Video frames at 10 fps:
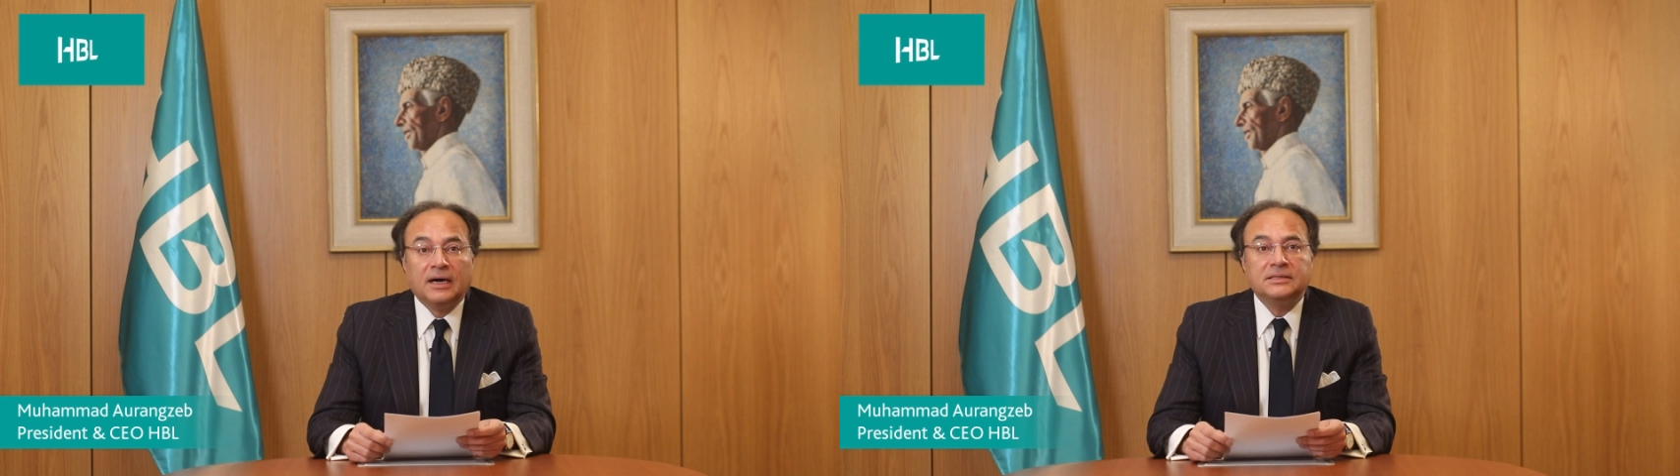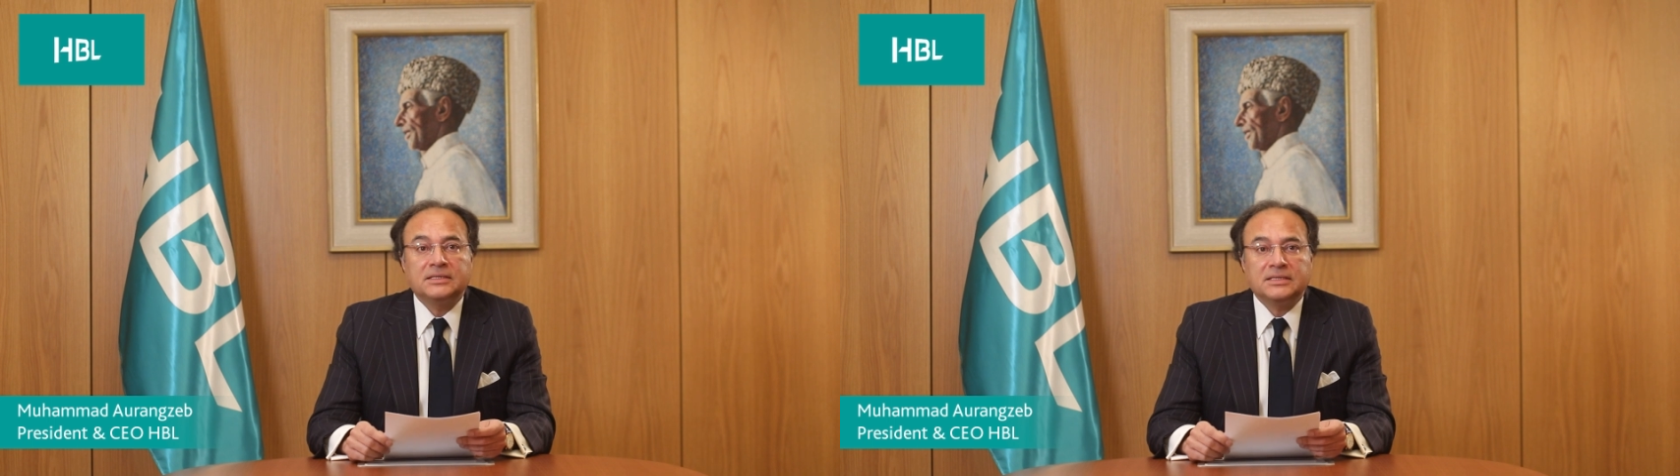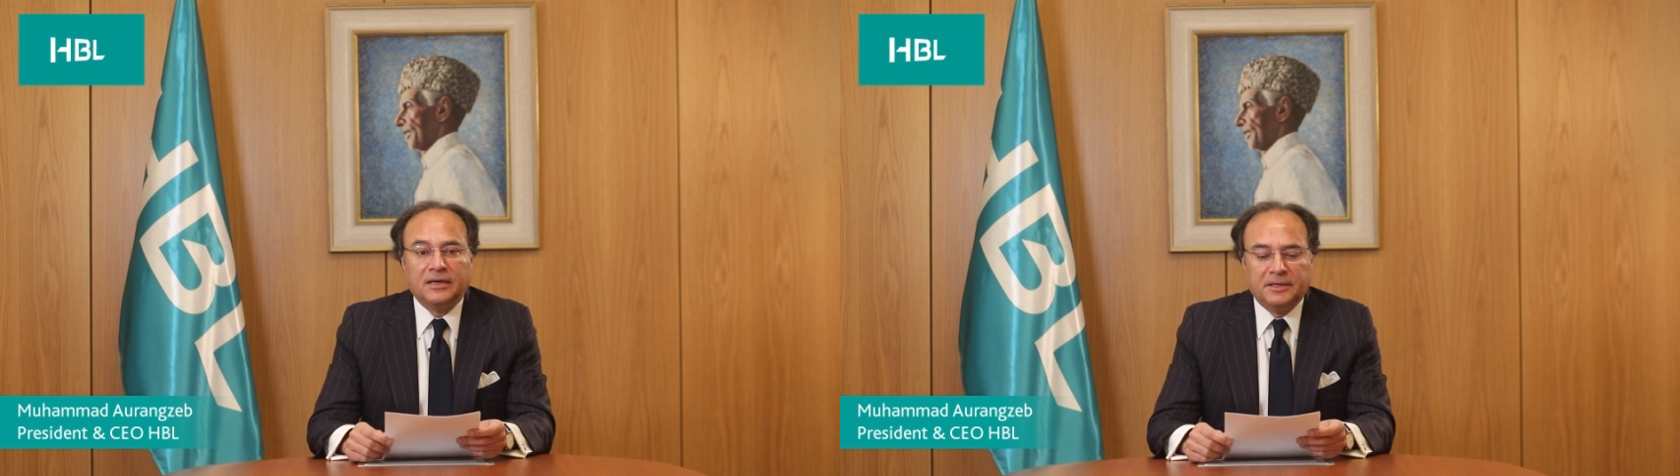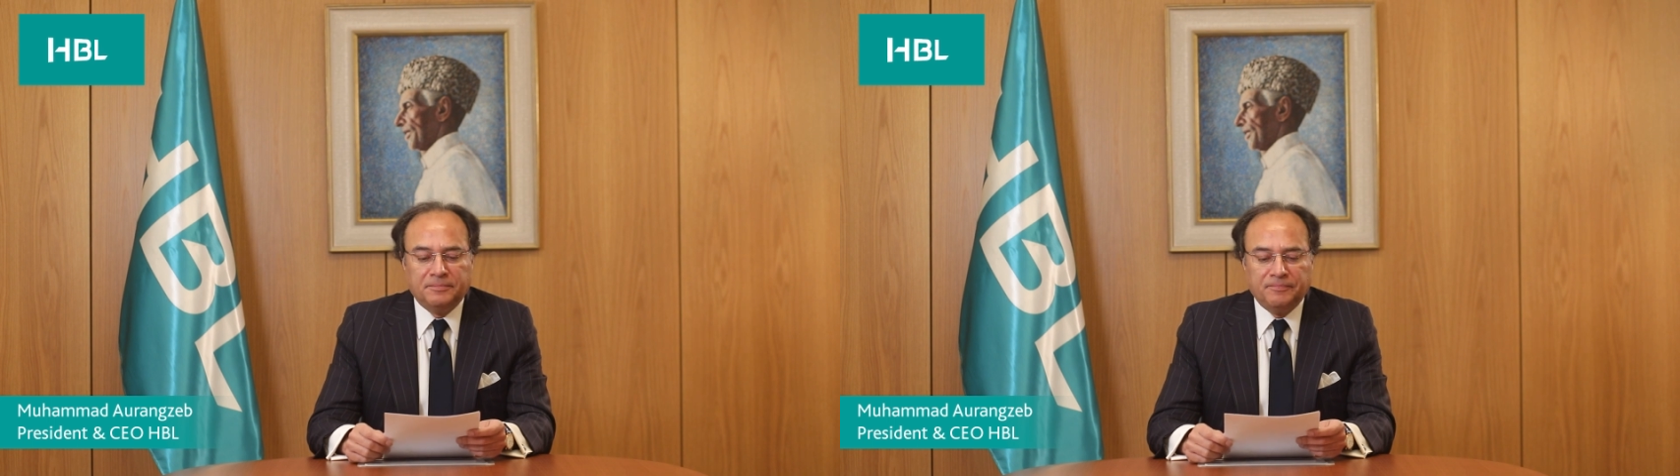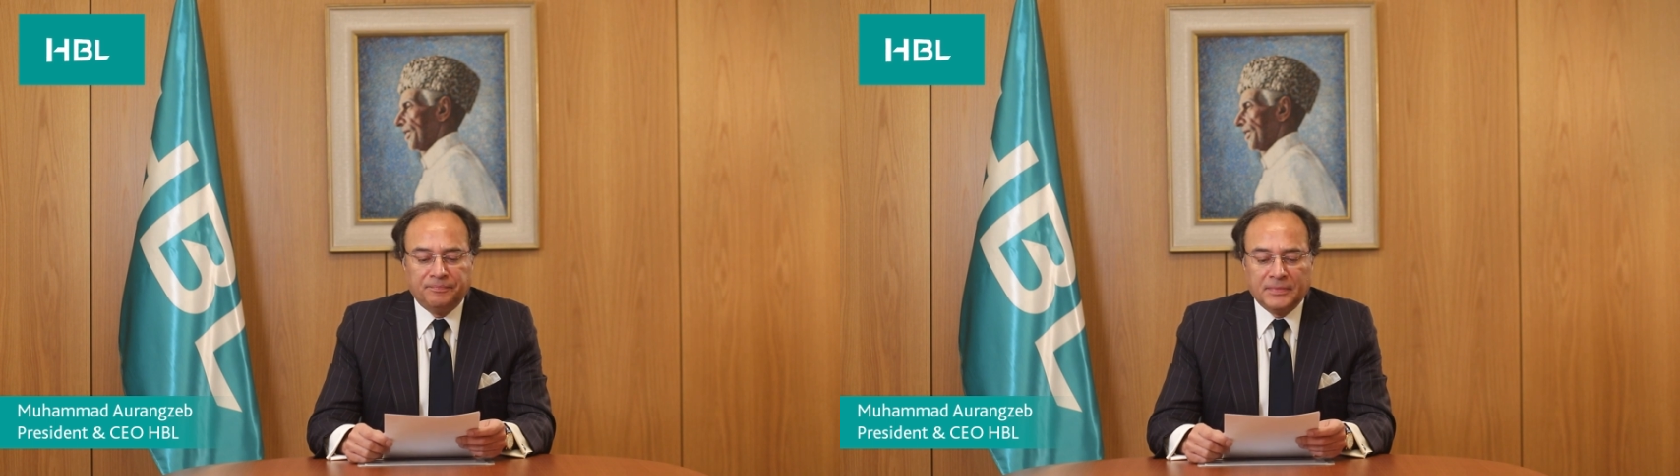Khan
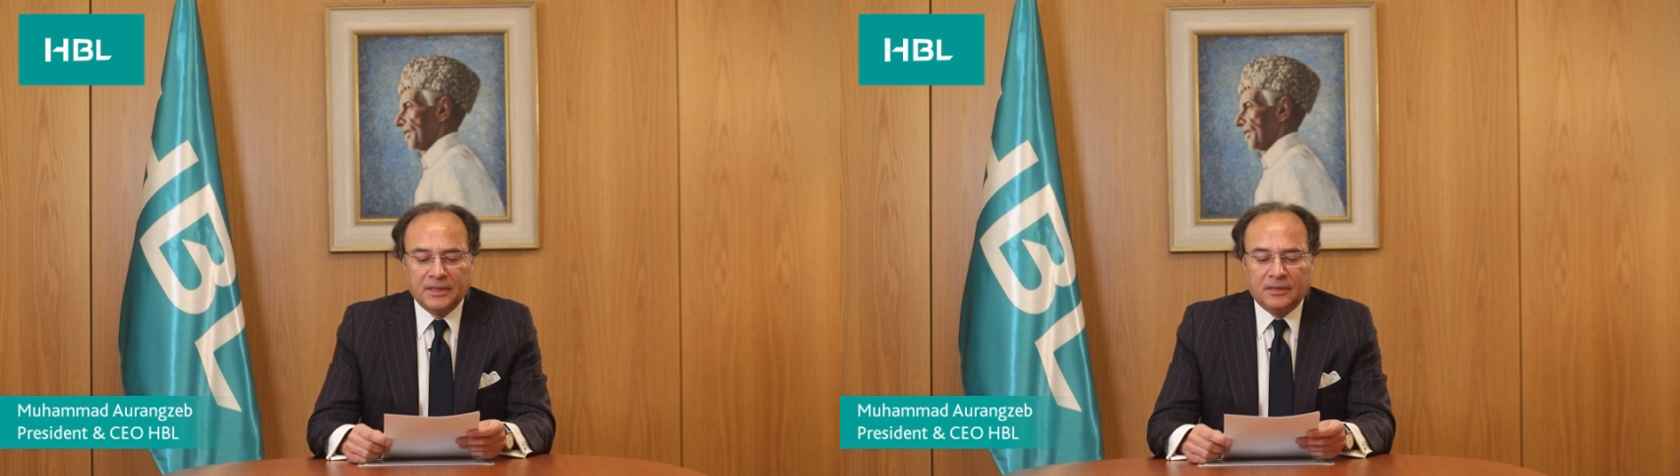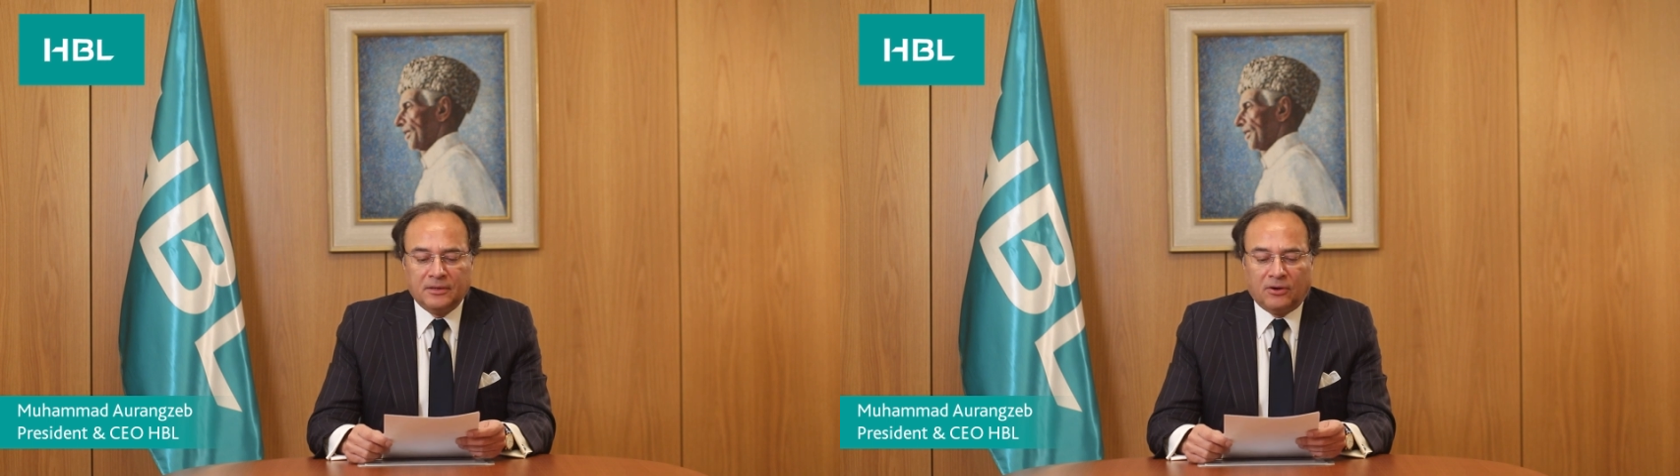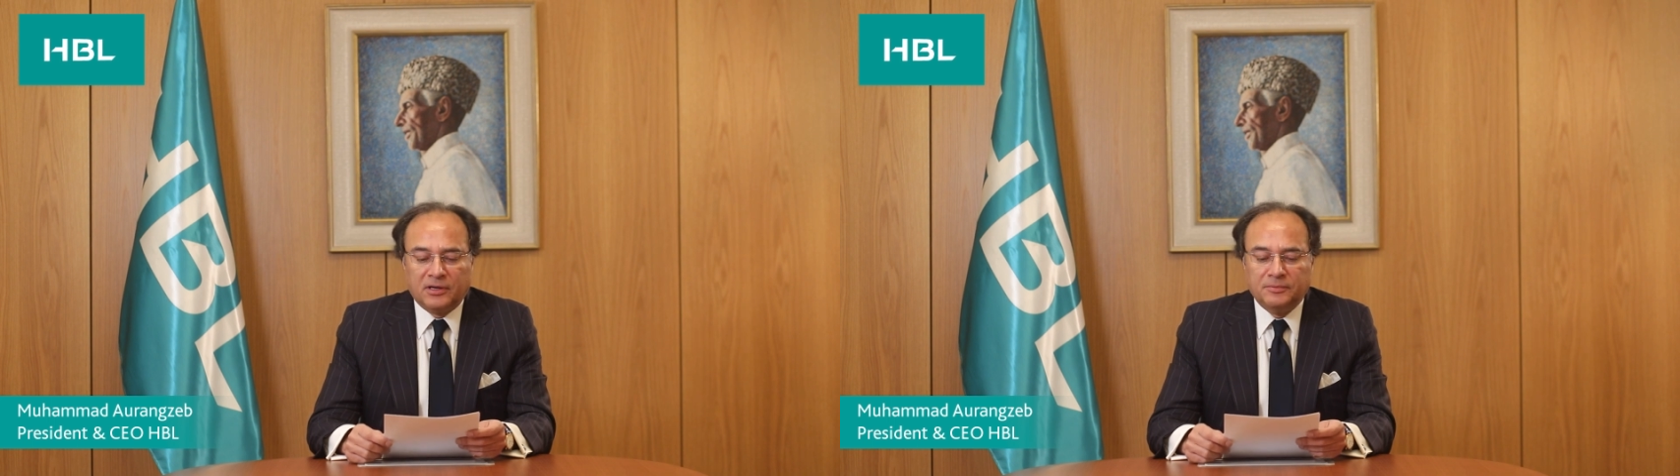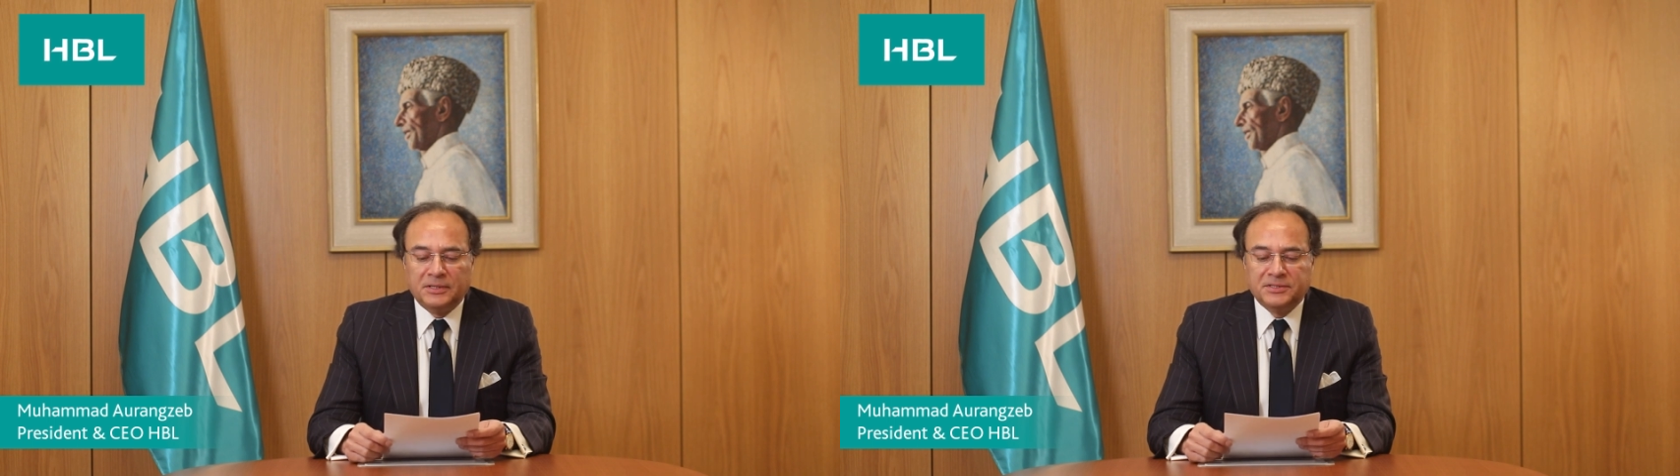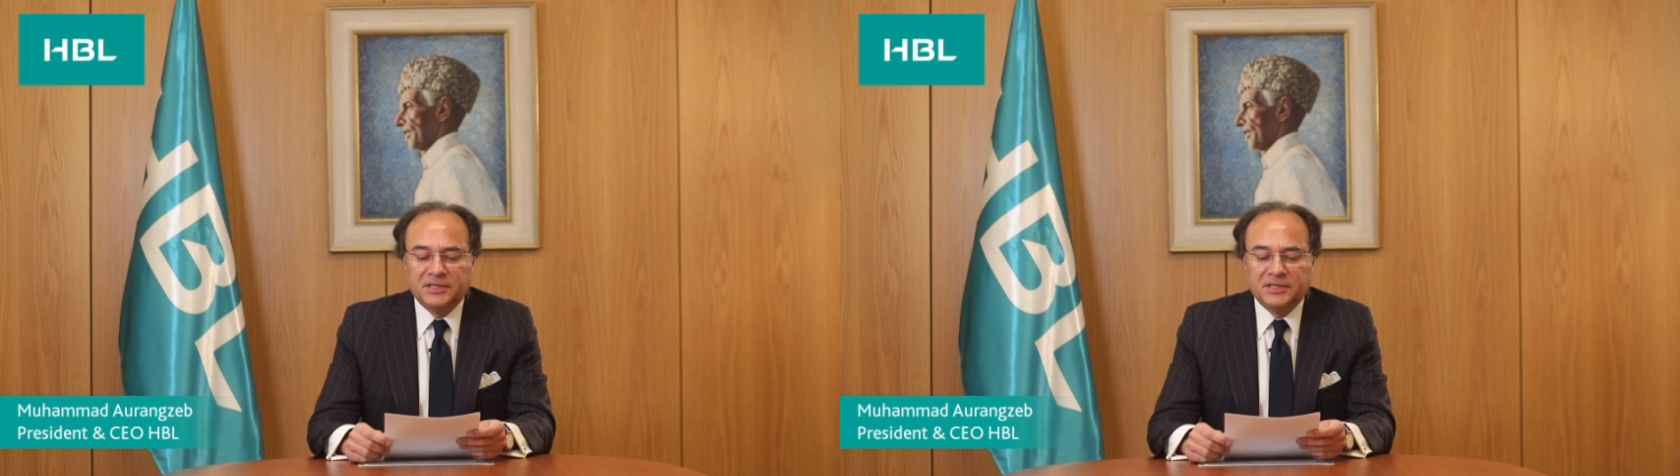Saab, Honorable